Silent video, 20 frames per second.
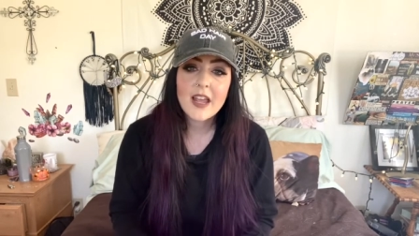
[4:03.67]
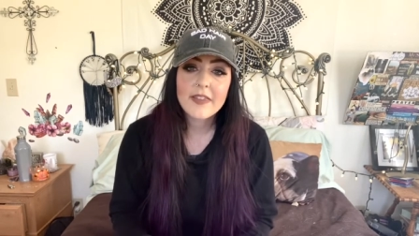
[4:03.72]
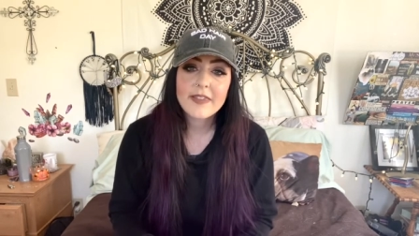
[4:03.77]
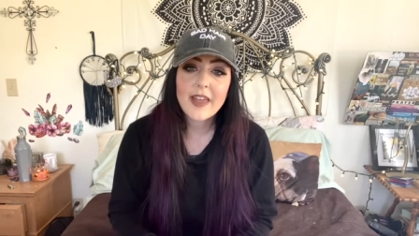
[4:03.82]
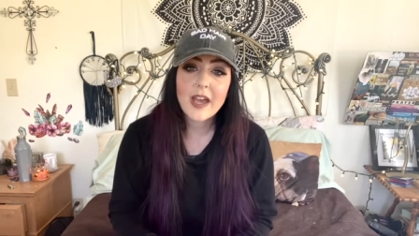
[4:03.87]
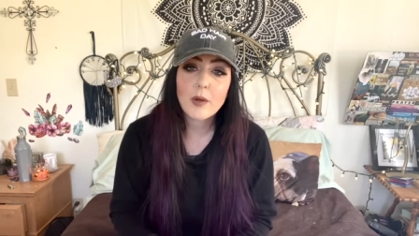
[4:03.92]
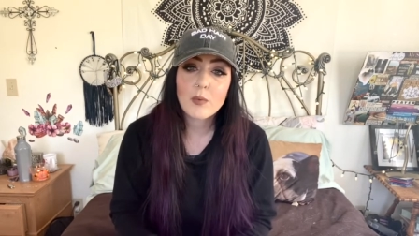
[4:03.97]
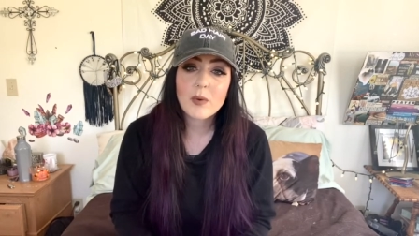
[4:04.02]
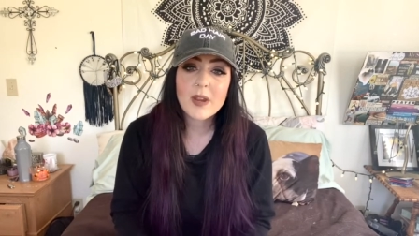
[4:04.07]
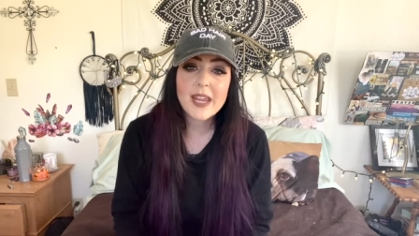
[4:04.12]

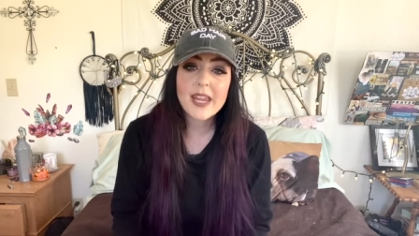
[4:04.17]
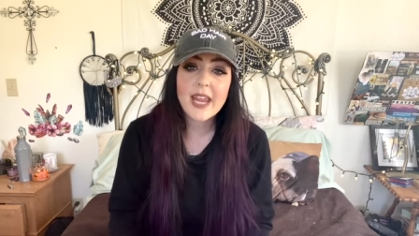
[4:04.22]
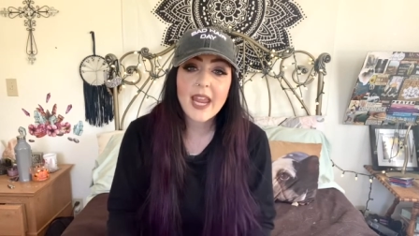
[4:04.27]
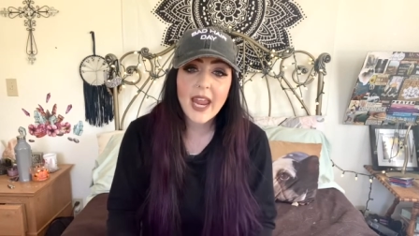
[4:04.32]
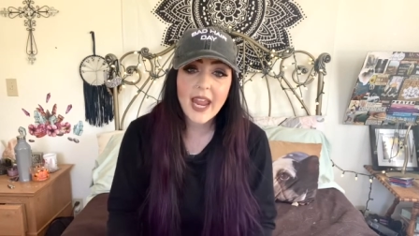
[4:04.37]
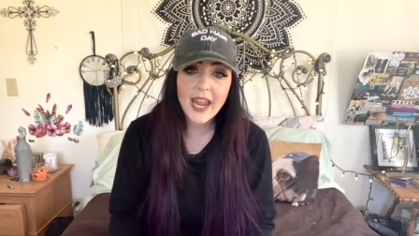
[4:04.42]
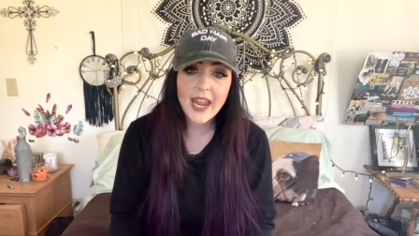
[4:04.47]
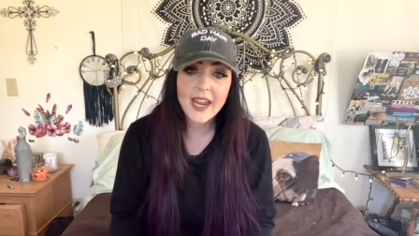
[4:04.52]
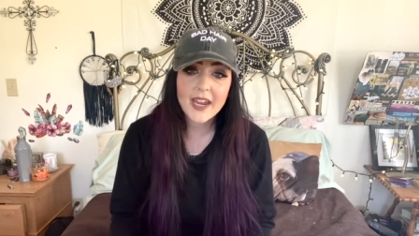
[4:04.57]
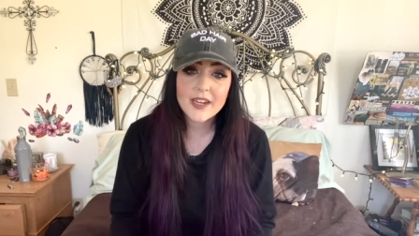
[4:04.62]
that we
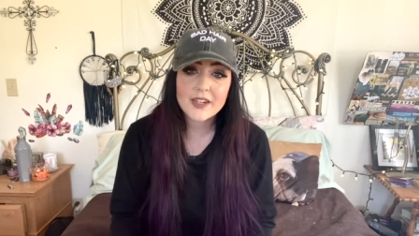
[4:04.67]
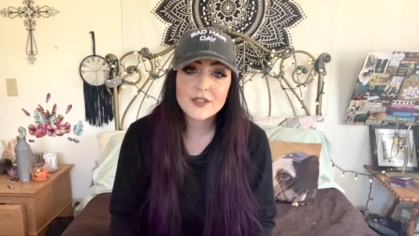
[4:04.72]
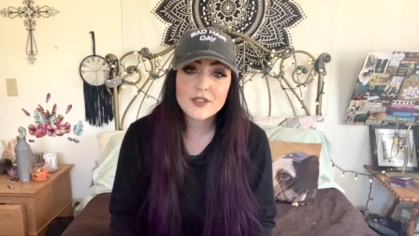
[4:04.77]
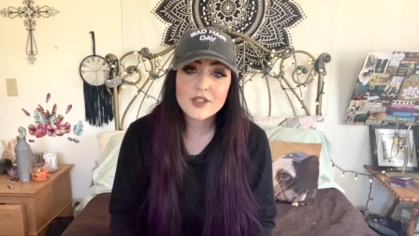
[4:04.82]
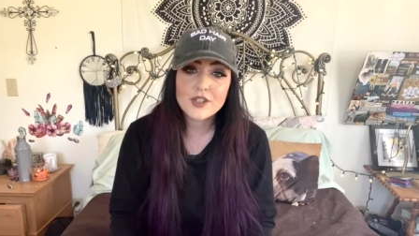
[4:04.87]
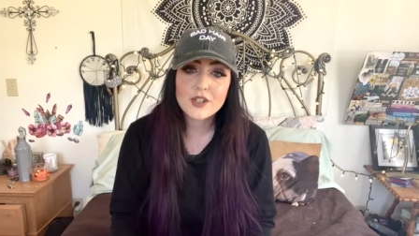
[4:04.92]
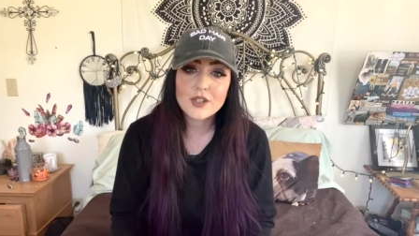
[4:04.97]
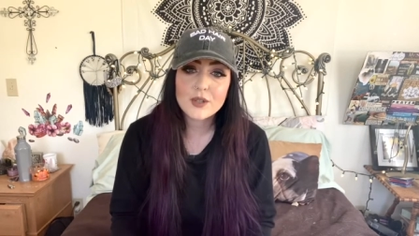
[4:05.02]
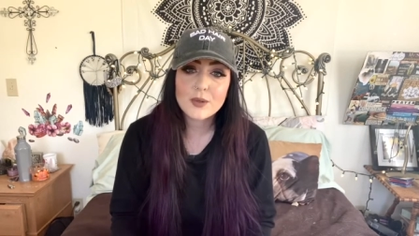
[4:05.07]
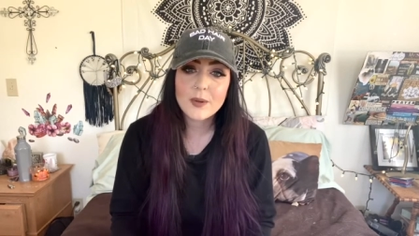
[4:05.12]
can
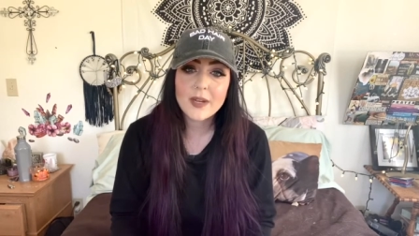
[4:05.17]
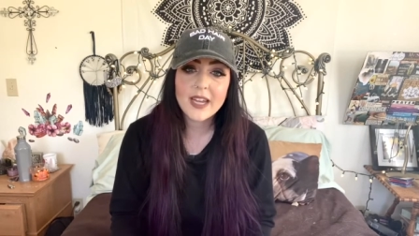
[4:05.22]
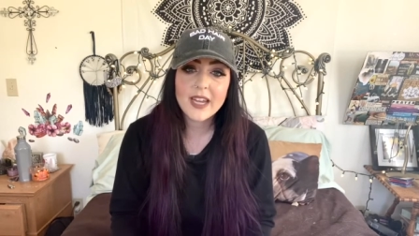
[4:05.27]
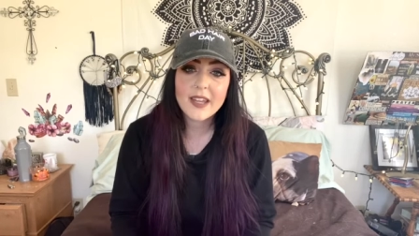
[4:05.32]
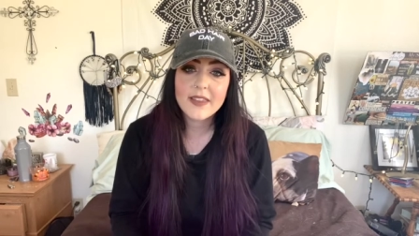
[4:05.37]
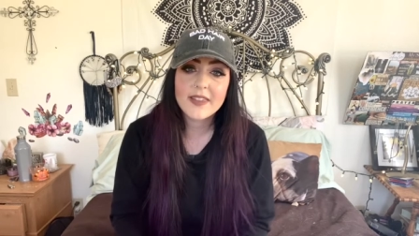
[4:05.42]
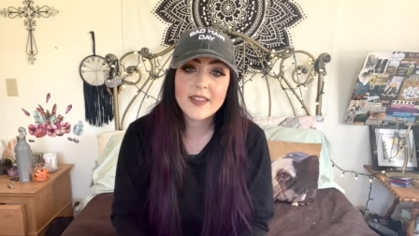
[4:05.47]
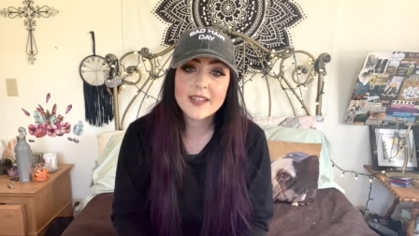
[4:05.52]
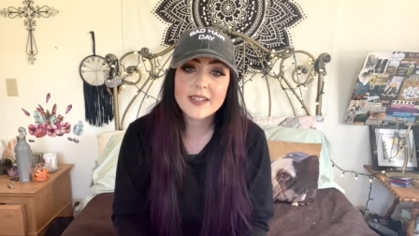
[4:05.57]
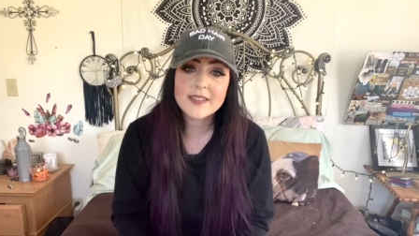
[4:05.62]
do
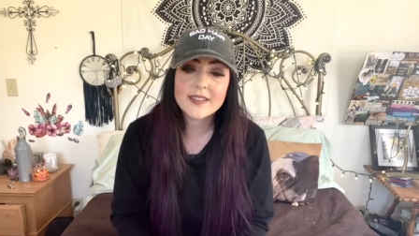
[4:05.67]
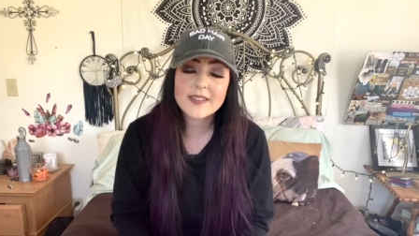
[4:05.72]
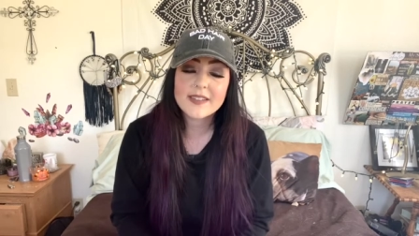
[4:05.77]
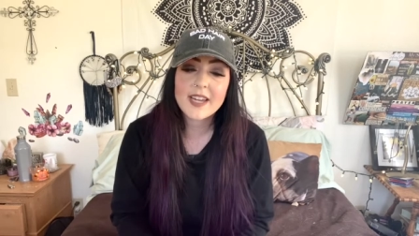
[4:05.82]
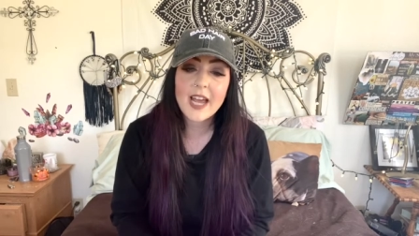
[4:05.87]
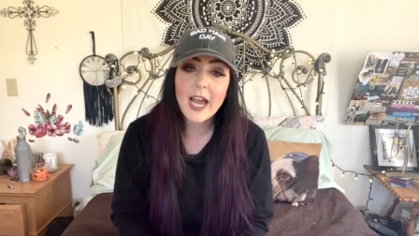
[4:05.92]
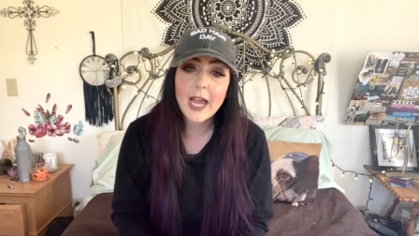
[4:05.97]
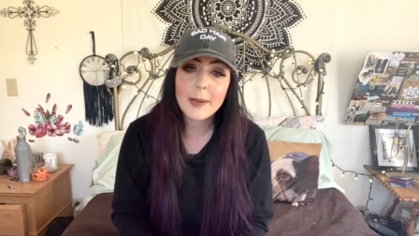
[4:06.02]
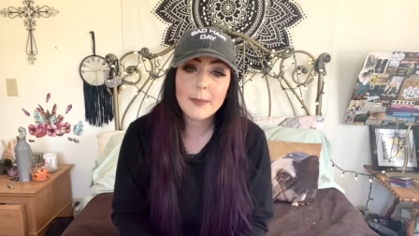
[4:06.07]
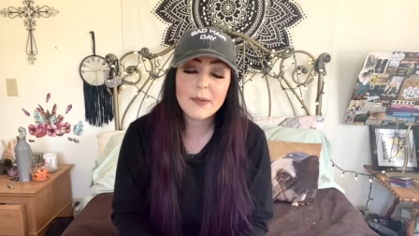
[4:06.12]
in this
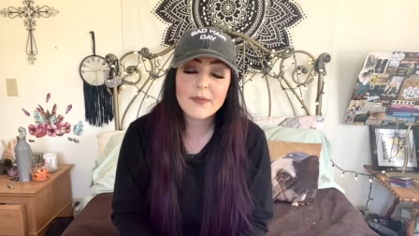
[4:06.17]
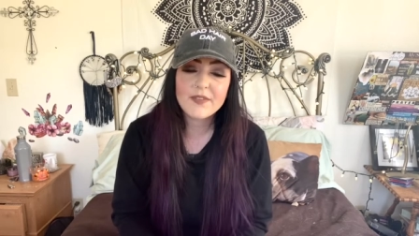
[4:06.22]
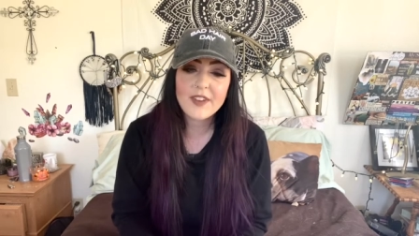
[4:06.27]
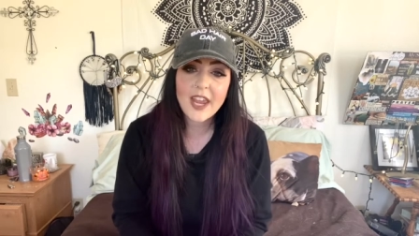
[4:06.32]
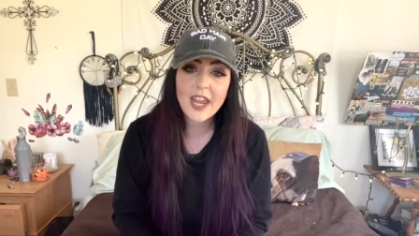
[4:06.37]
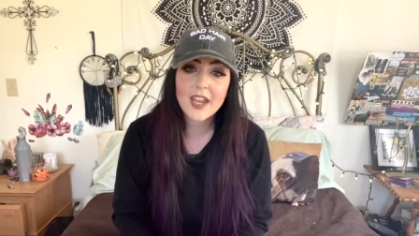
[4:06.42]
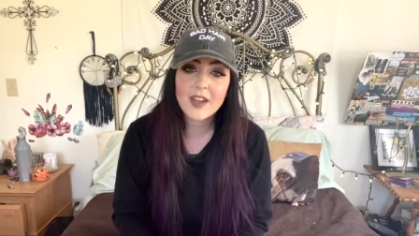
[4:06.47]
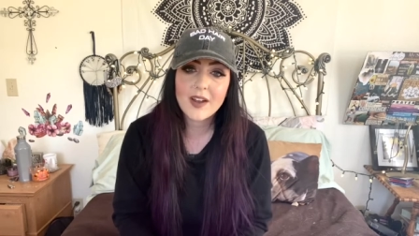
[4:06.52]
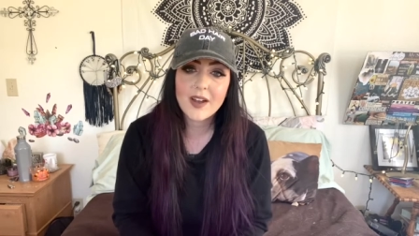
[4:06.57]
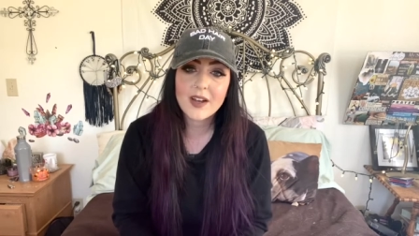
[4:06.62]
time of
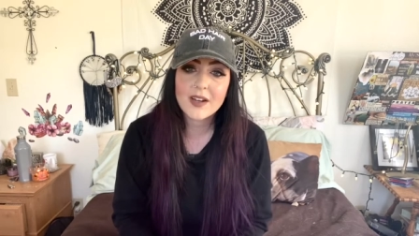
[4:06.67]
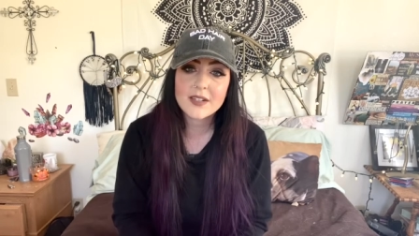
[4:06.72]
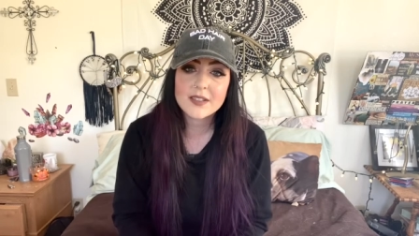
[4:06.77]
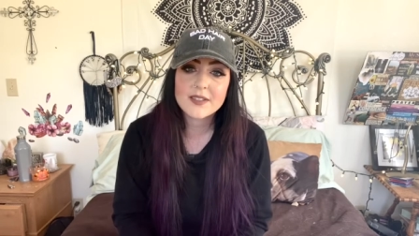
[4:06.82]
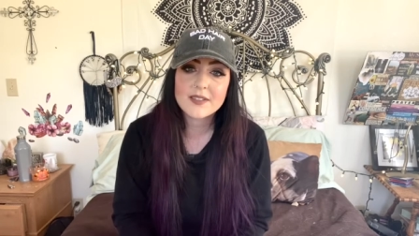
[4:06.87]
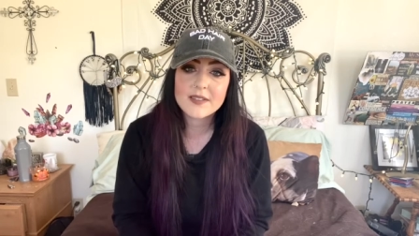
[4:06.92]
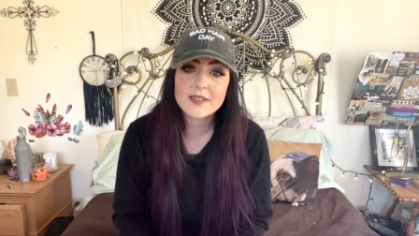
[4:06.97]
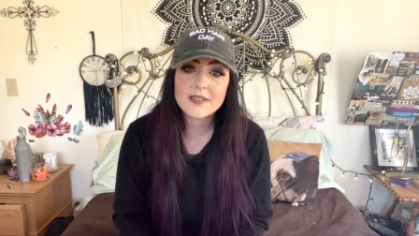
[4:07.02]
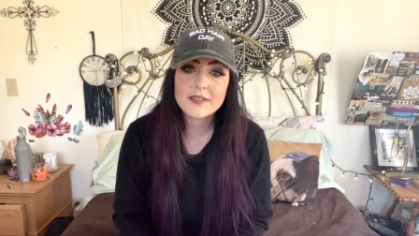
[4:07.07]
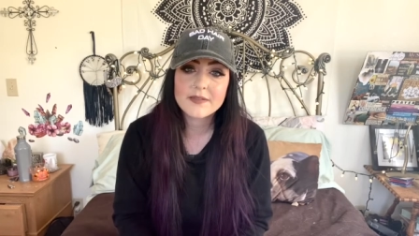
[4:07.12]

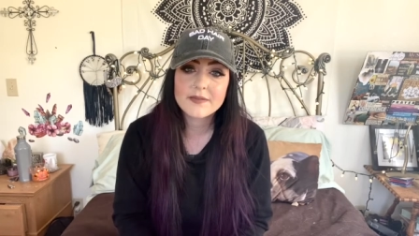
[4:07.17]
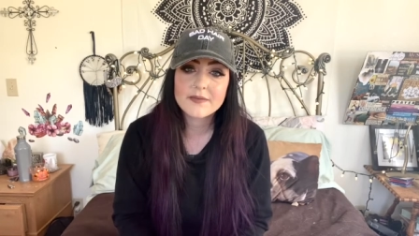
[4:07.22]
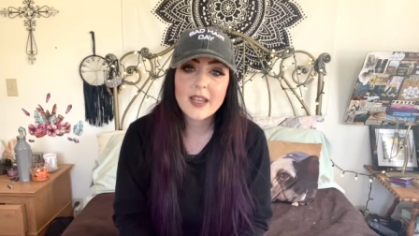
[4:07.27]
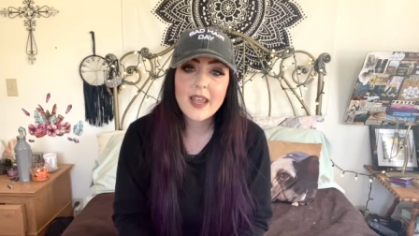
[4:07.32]
chaos